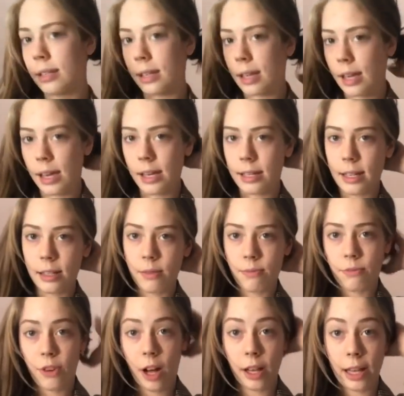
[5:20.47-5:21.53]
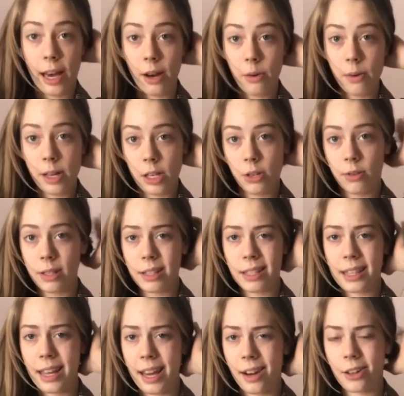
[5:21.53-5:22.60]
it doesn't fall out and you can see the
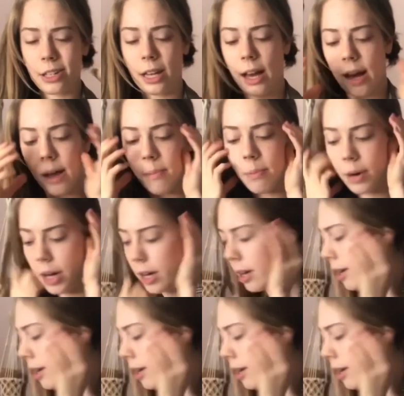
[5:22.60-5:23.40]
hair tie, but it